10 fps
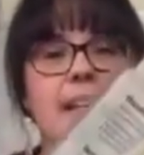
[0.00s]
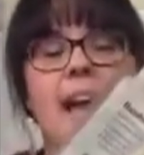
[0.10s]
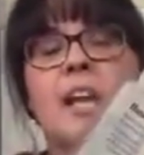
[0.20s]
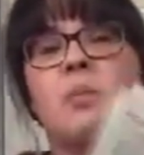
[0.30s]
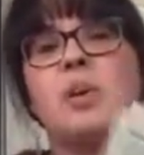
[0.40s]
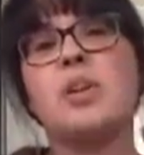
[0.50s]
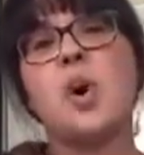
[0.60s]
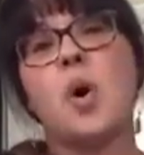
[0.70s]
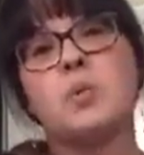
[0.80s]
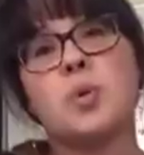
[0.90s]
And in one of the
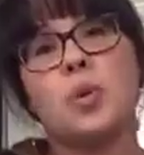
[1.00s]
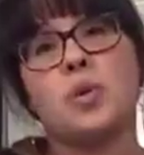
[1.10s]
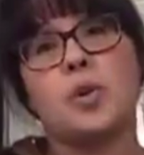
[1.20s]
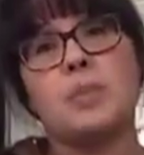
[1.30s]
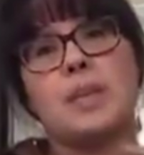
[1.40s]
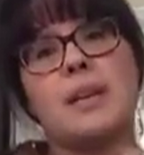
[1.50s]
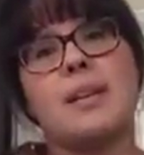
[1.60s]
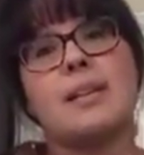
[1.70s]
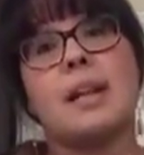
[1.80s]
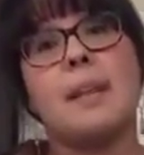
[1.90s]
homeschool groups
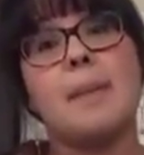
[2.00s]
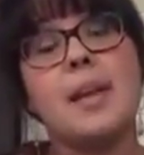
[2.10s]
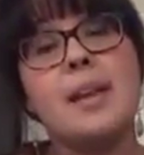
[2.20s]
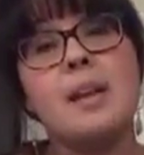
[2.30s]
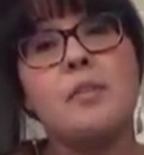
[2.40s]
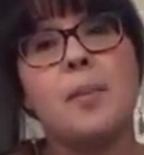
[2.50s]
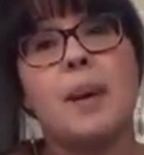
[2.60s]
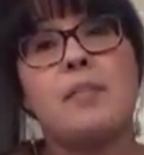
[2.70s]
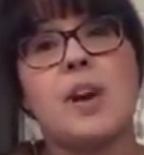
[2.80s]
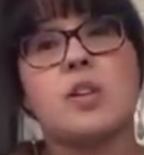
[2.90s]
that I'm in for
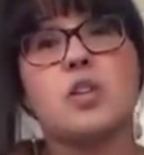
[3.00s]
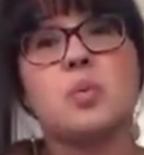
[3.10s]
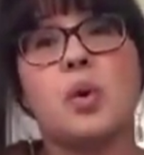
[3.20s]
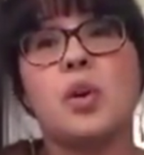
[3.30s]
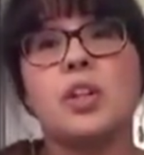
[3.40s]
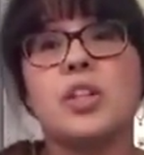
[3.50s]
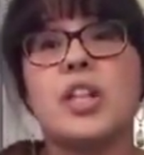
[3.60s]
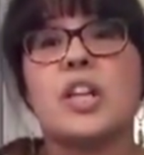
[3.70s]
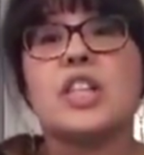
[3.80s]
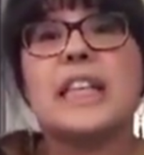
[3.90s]
my father's world, there's
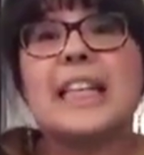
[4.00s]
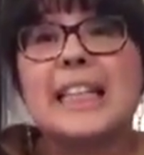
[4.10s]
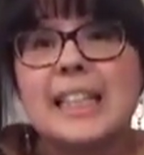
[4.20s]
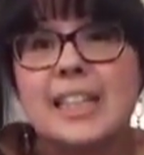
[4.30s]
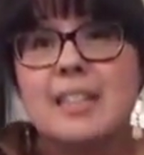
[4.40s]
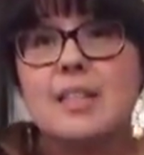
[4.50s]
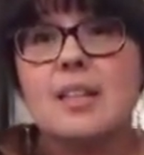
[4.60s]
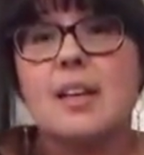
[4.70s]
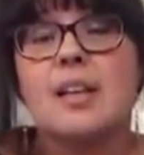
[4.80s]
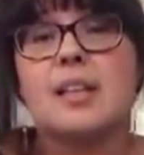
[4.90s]
actually a
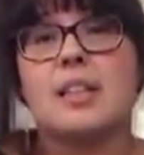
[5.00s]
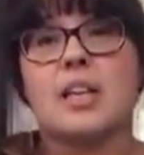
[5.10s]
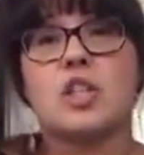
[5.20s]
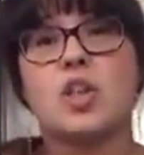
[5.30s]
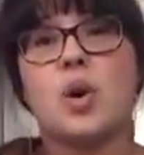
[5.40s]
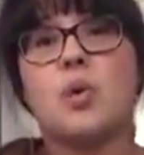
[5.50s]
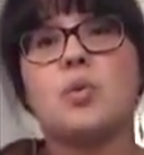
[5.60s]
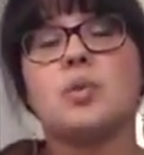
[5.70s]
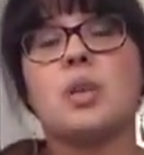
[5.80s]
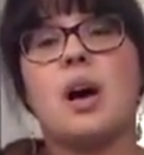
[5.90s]
list that
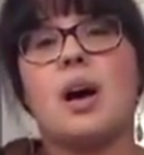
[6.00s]
shows